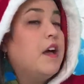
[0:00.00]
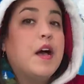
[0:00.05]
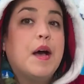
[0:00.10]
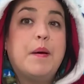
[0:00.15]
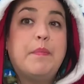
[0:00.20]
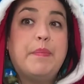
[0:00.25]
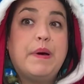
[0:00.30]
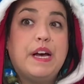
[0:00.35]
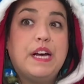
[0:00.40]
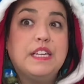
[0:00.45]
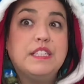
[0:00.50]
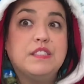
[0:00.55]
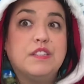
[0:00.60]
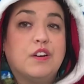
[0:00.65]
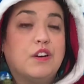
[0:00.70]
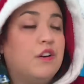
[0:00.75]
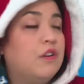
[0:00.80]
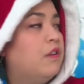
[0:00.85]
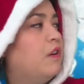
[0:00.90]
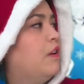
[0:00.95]
a
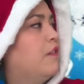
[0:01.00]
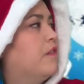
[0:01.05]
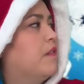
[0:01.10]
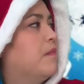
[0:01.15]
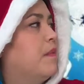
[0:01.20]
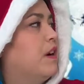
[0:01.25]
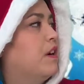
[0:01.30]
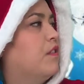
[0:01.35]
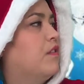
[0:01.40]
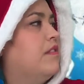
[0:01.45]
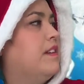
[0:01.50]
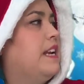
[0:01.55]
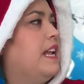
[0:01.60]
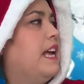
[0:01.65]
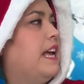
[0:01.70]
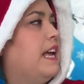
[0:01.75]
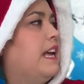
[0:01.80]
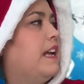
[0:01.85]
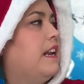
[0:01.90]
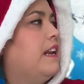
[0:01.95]
puzzle from Uncle
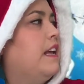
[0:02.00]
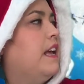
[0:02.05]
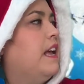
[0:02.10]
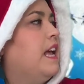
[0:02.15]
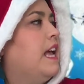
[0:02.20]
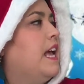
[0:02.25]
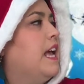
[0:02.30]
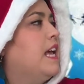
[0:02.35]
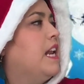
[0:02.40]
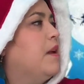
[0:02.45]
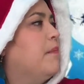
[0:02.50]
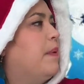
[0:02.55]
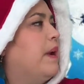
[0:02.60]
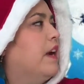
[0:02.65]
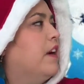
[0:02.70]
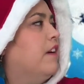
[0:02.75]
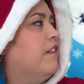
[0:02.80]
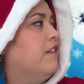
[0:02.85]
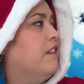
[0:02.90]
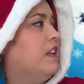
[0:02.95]
Ned, and a
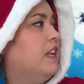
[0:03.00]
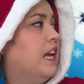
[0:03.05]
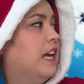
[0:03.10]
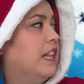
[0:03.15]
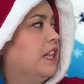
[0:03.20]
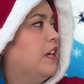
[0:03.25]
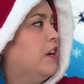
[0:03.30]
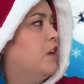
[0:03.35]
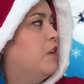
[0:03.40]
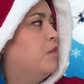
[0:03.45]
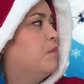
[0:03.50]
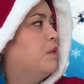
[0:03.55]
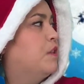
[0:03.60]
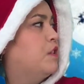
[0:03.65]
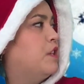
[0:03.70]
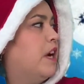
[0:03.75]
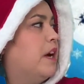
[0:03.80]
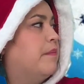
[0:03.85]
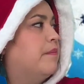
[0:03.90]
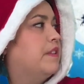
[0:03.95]
pair of yellow
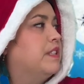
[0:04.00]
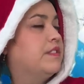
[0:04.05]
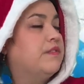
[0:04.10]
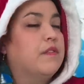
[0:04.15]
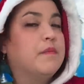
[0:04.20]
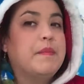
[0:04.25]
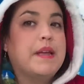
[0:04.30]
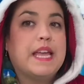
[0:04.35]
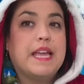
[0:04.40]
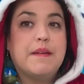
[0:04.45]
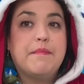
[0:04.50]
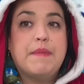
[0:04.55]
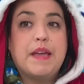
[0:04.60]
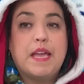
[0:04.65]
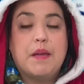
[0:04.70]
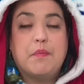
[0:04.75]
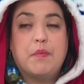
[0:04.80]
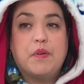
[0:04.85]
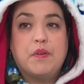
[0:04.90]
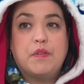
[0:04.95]
pajamas from Aunt
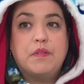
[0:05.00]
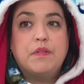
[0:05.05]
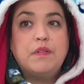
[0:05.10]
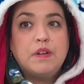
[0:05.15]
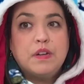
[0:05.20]
Mabel.